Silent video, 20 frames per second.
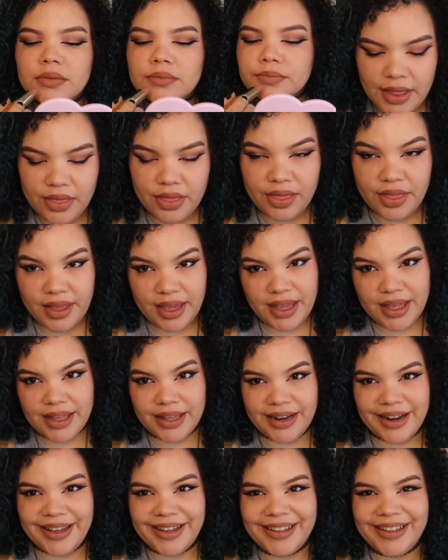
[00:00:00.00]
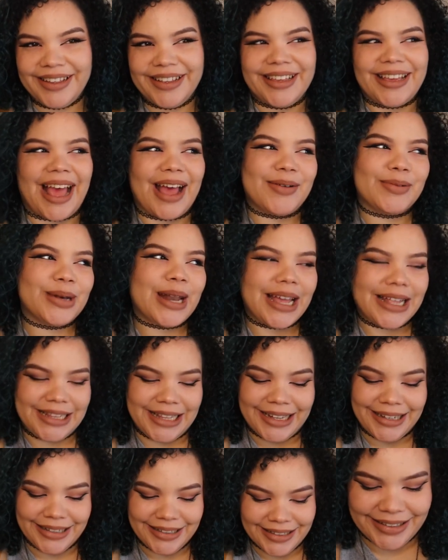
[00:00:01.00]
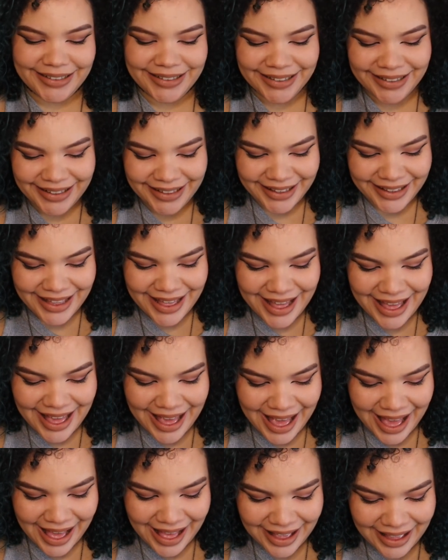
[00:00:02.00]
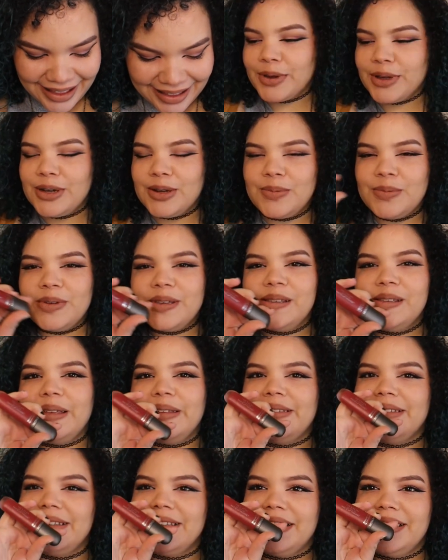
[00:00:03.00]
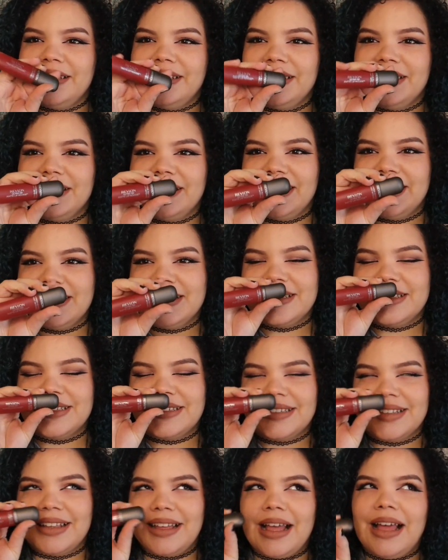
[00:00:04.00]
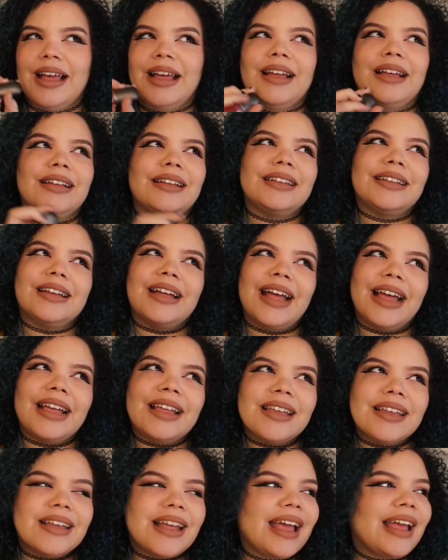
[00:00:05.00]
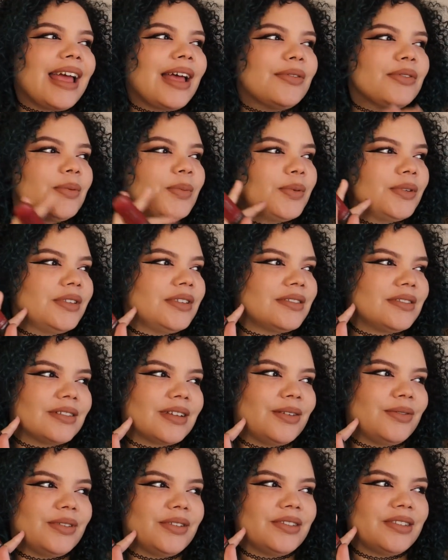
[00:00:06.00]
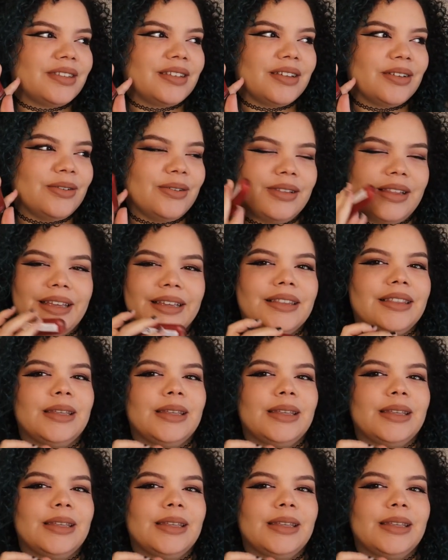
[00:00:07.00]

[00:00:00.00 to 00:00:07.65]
And then I'm not done. I'm gonna be using this. I have to put this on every single like